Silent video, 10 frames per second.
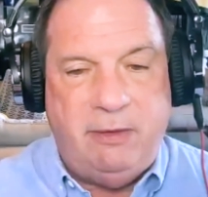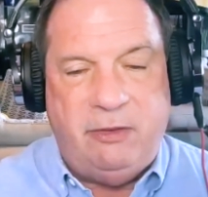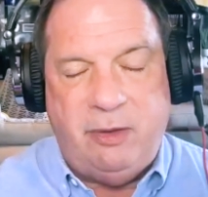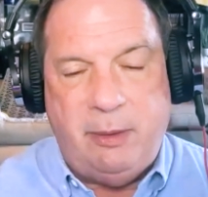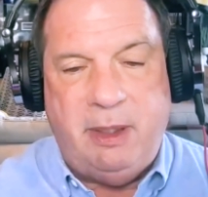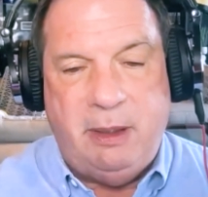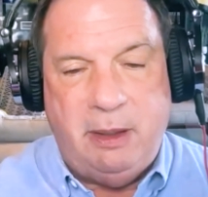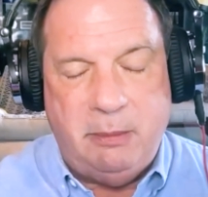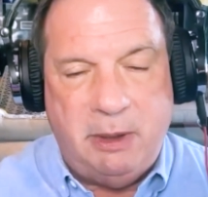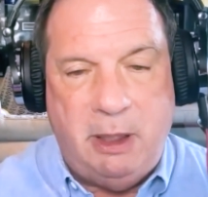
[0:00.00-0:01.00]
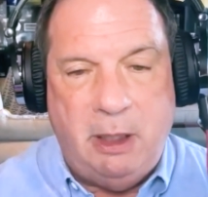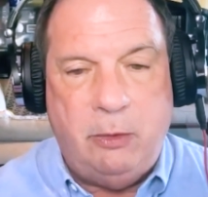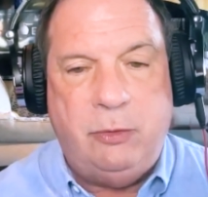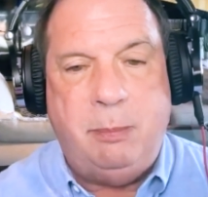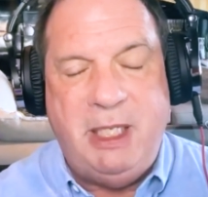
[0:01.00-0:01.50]
is something that
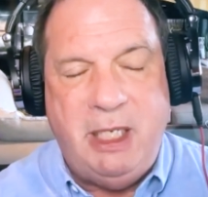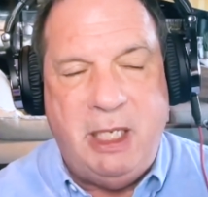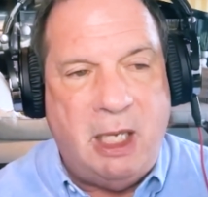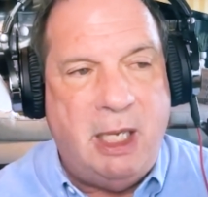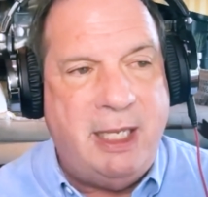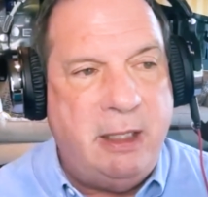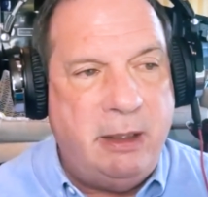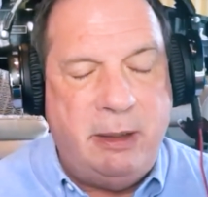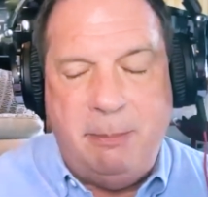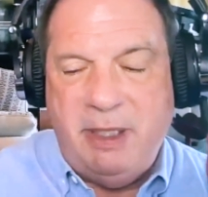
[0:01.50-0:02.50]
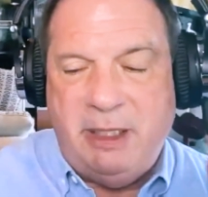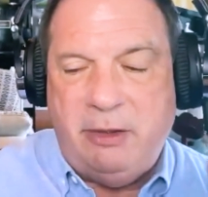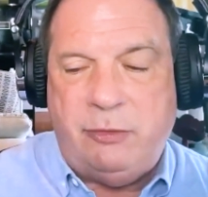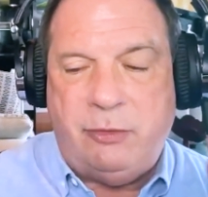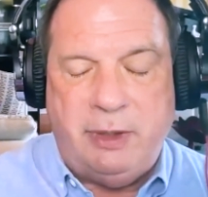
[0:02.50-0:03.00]
goes beyond the
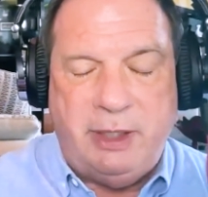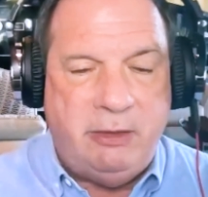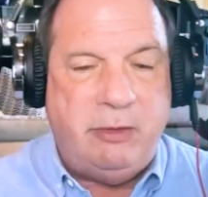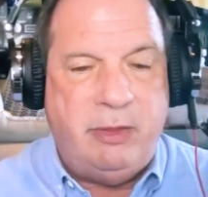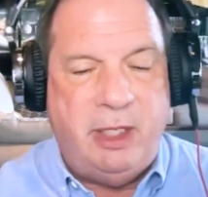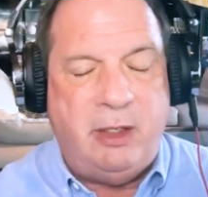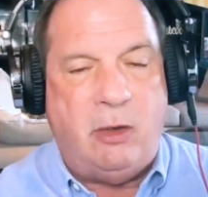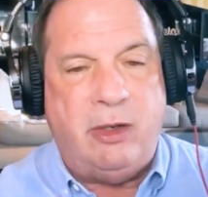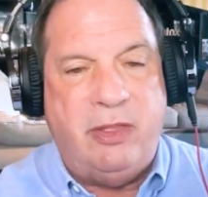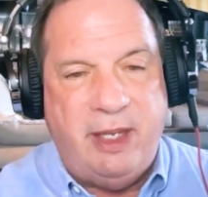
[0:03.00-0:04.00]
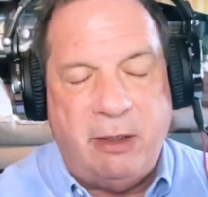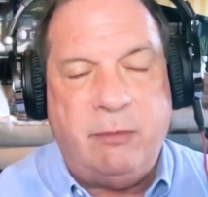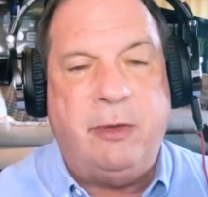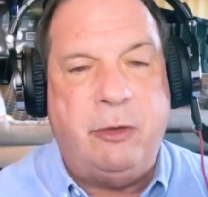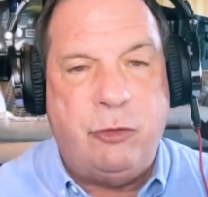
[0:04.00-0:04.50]
ministries that are there
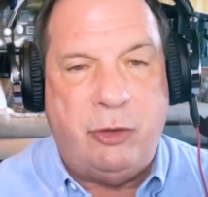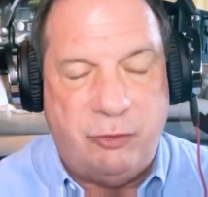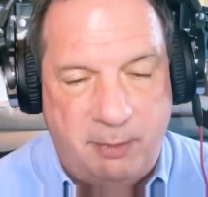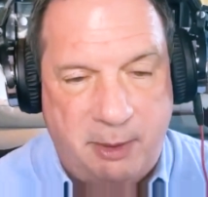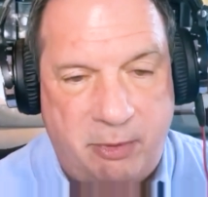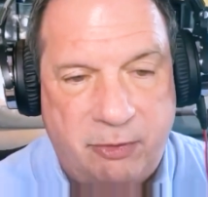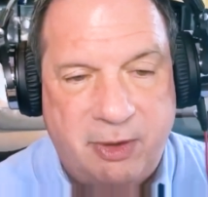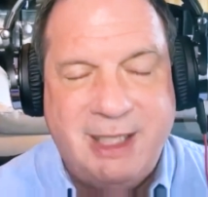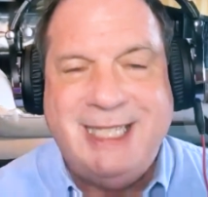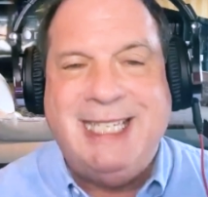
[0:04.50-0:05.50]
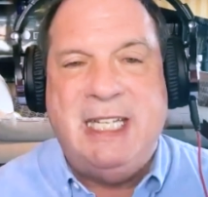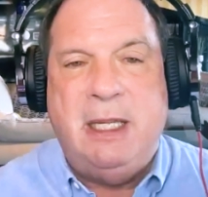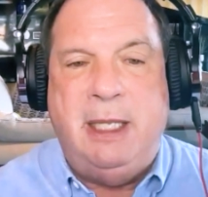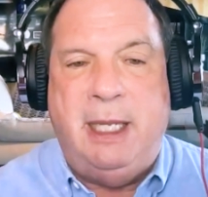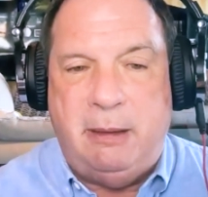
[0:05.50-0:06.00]
for the church members.
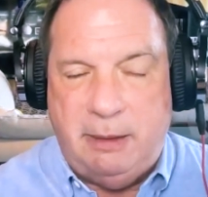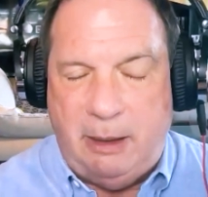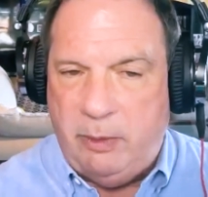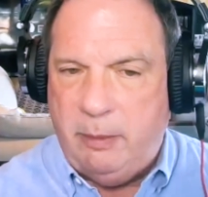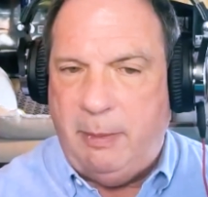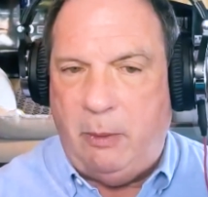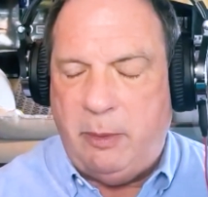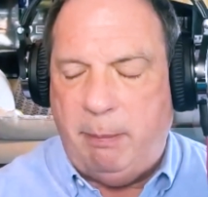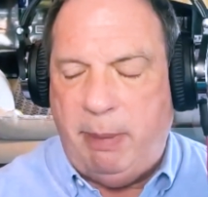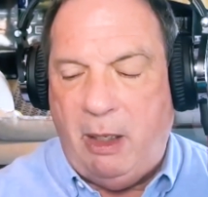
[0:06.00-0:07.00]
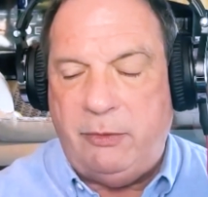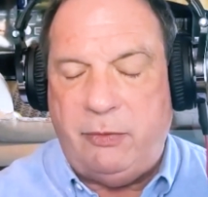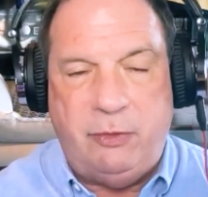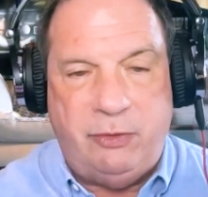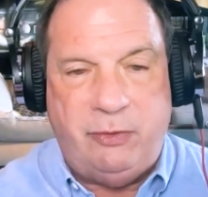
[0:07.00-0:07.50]
Now, I want to pause
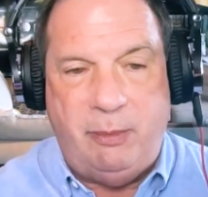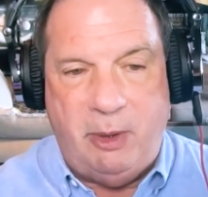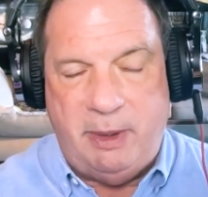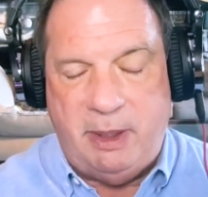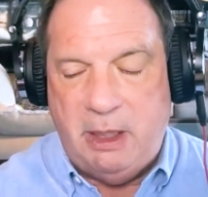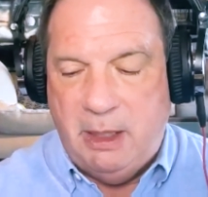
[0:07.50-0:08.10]
for just a moment.